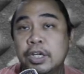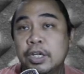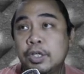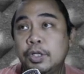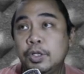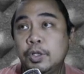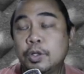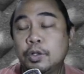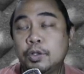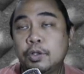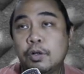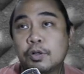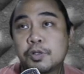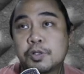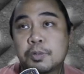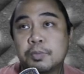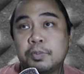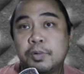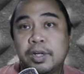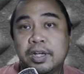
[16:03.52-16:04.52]
You could
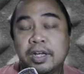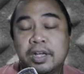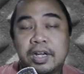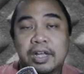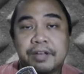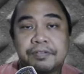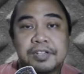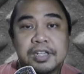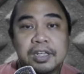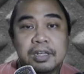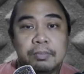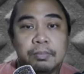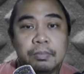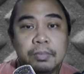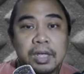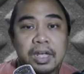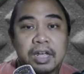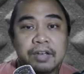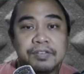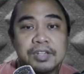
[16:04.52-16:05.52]
also bring in FC
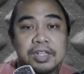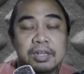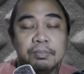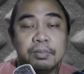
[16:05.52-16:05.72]
FC